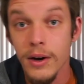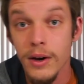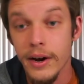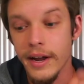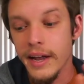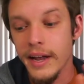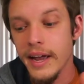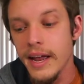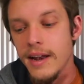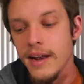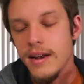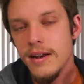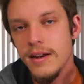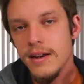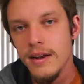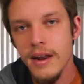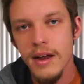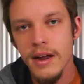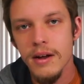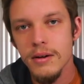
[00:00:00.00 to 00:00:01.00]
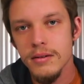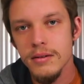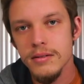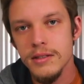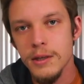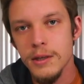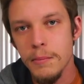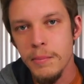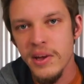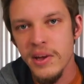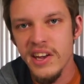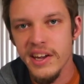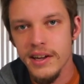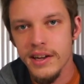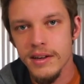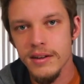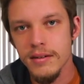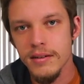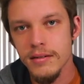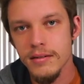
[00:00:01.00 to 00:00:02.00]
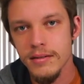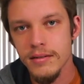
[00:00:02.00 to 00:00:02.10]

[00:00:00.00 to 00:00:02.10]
All right, and now to pick